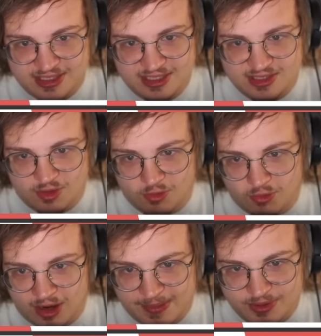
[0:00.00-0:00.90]
is a
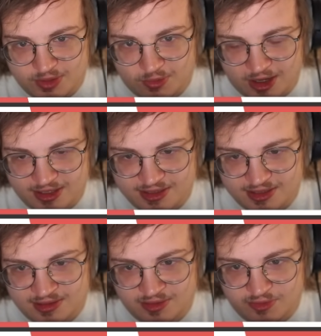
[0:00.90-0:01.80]
wipe to
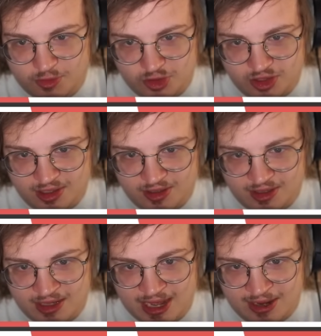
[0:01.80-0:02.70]
Watson,
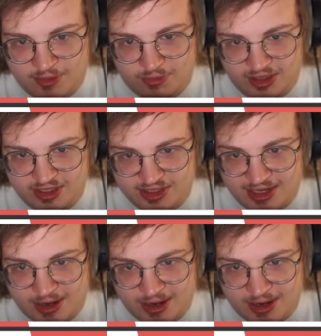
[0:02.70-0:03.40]
unfortunately. I don't really see how